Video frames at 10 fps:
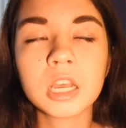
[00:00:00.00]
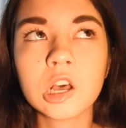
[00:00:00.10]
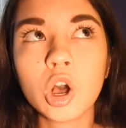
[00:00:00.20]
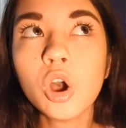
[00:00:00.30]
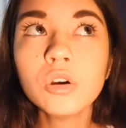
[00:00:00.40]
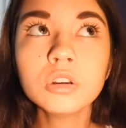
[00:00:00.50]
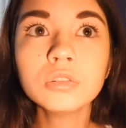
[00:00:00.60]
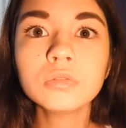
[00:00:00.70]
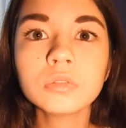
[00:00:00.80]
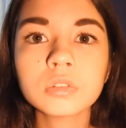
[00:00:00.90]
me a
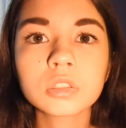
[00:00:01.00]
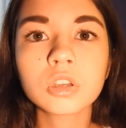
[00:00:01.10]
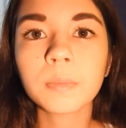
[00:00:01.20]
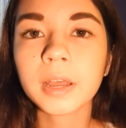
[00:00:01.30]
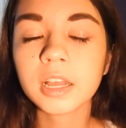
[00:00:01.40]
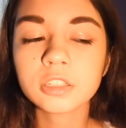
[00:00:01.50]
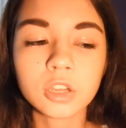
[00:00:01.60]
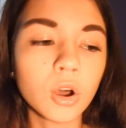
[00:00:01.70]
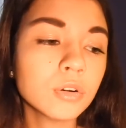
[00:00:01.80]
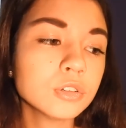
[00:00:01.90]
whole new snow
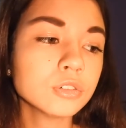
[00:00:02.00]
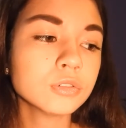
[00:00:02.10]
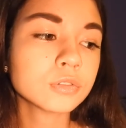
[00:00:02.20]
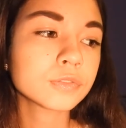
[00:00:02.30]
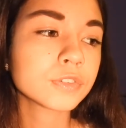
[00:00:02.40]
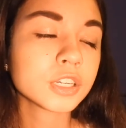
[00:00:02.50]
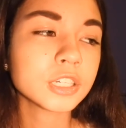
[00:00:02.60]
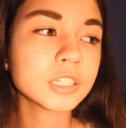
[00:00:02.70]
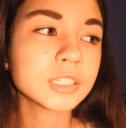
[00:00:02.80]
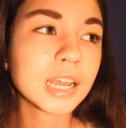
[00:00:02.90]
pants, whole new
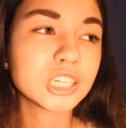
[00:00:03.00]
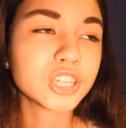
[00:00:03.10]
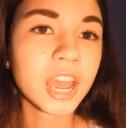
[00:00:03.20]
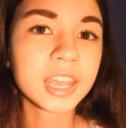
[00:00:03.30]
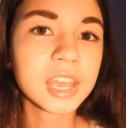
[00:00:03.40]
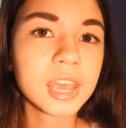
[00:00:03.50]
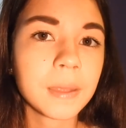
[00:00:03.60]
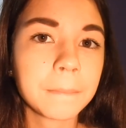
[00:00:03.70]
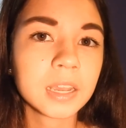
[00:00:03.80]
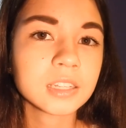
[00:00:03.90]
freaking
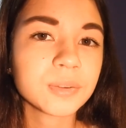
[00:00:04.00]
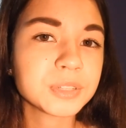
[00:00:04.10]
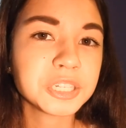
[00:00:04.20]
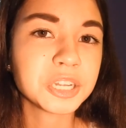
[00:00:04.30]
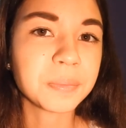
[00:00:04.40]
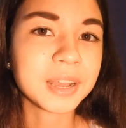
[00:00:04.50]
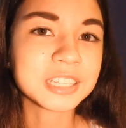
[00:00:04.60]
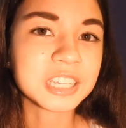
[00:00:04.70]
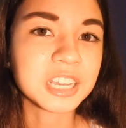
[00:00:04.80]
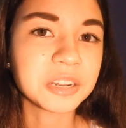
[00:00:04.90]
jacket because I was a
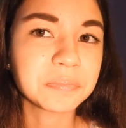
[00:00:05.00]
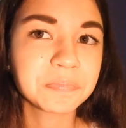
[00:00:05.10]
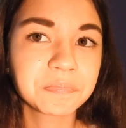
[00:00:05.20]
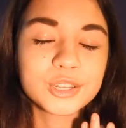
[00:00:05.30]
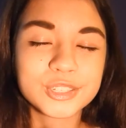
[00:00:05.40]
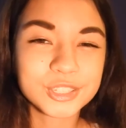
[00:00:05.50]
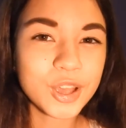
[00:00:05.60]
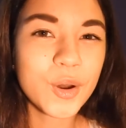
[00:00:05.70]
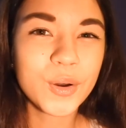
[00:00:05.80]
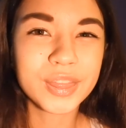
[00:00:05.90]
dumbass kid.
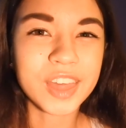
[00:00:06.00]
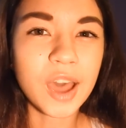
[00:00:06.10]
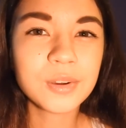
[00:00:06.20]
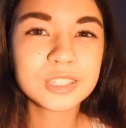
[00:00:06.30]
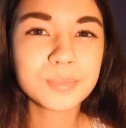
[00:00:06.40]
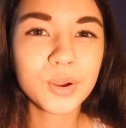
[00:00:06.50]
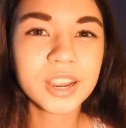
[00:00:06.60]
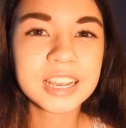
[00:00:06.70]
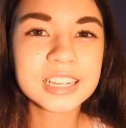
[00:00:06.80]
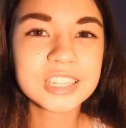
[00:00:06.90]
So that was a
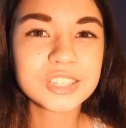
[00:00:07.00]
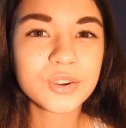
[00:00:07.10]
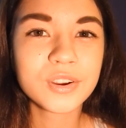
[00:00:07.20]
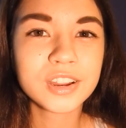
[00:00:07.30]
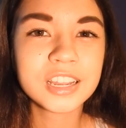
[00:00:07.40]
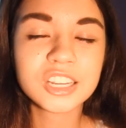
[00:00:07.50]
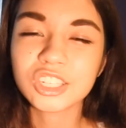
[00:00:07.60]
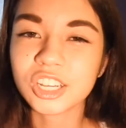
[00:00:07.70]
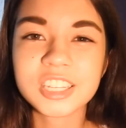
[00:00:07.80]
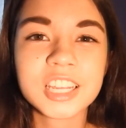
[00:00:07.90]
boring ass
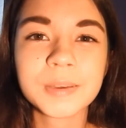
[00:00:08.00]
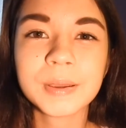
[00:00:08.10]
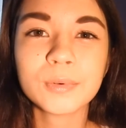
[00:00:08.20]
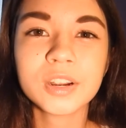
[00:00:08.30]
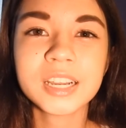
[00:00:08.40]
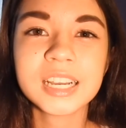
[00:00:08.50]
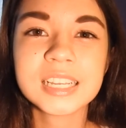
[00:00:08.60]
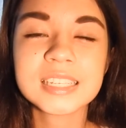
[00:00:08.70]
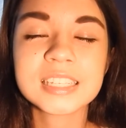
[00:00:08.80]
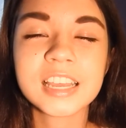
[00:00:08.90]
story, just like my boring
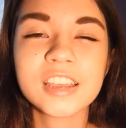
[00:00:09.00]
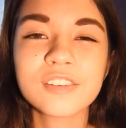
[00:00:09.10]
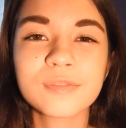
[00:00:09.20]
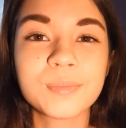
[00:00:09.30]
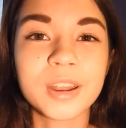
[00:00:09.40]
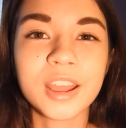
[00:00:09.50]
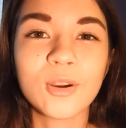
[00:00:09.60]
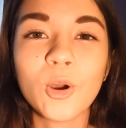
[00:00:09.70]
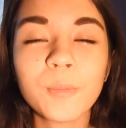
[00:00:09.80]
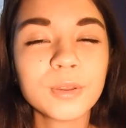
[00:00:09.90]
ass life, but I
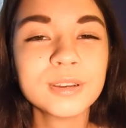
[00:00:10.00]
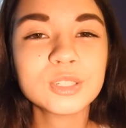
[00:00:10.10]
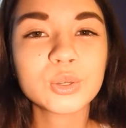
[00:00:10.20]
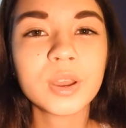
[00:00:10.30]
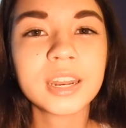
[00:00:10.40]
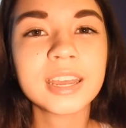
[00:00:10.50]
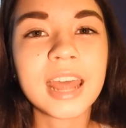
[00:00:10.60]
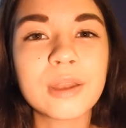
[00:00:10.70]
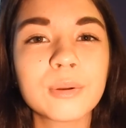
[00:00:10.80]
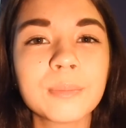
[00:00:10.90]
hope you enjoyed it. And